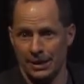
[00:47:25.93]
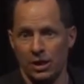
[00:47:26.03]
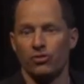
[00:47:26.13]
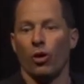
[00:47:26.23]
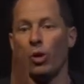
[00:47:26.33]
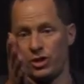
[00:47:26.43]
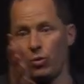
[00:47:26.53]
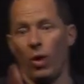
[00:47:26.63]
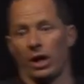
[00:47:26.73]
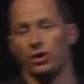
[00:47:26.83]
So what you
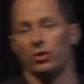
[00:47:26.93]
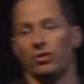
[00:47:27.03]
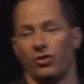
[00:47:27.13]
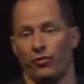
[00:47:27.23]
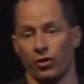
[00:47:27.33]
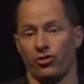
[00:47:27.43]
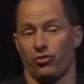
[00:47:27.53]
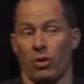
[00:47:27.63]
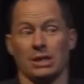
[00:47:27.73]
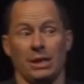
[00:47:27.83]
want to do is if you're
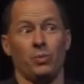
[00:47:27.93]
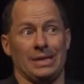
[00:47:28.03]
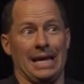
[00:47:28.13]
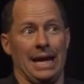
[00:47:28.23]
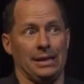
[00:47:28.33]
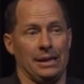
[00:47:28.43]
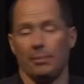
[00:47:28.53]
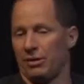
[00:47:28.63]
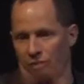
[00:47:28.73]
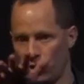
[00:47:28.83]
struggling with that, and I'm
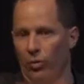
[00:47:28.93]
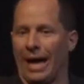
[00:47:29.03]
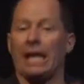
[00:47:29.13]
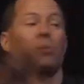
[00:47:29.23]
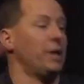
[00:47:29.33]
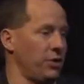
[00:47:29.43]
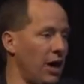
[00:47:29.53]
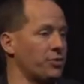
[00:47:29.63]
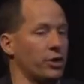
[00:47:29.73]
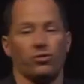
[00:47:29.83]
not saying you, anybody
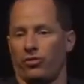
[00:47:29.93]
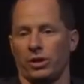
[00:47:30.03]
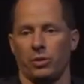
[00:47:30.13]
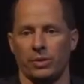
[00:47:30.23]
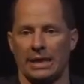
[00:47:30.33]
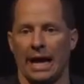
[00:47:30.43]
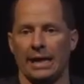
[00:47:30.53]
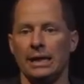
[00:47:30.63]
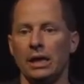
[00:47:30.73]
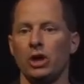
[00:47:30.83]
out there struggling with that,
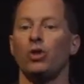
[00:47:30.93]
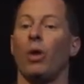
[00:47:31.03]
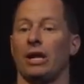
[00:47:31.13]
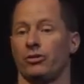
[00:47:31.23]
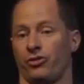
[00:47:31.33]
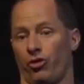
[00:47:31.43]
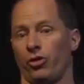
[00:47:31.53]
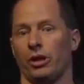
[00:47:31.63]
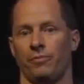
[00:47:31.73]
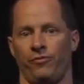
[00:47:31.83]
you want to
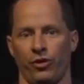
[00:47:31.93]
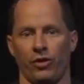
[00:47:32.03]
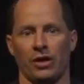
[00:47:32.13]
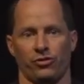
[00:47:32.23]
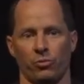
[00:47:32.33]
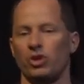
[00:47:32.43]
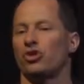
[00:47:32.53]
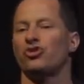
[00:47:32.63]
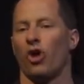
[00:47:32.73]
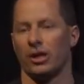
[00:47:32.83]
turn and figure out someone you
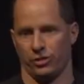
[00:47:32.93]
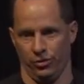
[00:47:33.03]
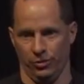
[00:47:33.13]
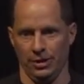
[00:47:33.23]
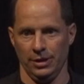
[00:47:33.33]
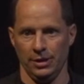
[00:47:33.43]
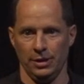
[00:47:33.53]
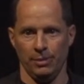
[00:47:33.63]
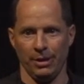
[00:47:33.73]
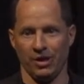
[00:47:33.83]
can talk to.
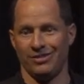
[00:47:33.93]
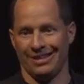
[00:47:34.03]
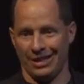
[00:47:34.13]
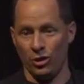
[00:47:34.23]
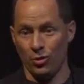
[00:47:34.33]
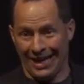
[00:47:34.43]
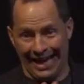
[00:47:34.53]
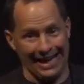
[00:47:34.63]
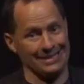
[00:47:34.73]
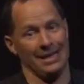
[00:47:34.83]
Because you
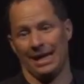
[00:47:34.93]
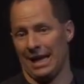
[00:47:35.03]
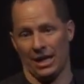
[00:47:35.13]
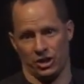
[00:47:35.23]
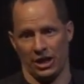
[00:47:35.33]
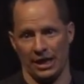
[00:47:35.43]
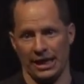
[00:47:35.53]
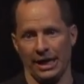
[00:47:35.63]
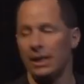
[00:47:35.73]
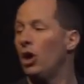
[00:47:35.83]
can't take action on
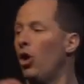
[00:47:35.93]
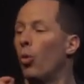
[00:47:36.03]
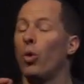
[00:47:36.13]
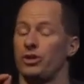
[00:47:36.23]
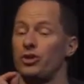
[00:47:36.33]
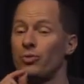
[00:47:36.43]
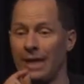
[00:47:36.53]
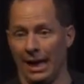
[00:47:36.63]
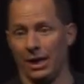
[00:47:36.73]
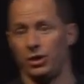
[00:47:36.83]
that. What you
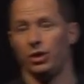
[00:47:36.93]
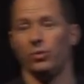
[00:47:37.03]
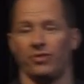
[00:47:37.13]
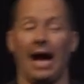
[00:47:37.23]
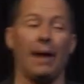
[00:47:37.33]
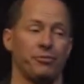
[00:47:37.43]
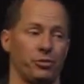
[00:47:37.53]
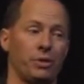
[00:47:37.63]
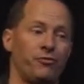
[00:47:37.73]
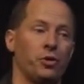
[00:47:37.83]
can do is
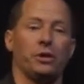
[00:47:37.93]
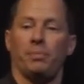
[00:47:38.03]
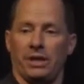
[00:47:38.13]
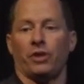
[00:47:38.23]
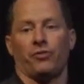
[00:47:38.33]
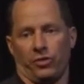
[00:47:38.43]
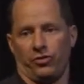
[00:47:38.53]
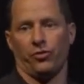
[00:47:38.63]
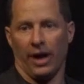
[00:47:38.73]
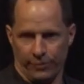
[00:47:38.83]
absolutely fully be there for the
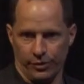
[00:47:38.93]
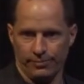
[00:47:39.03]
survivor.